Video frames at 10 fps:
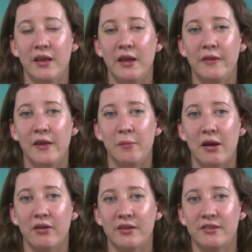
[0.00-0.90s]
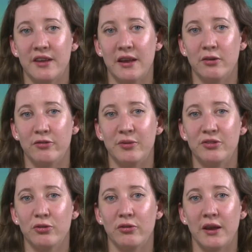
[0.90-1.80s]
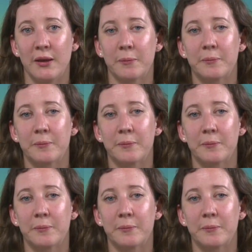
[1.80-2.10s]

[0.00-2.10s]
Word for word: in the American state of Missouri.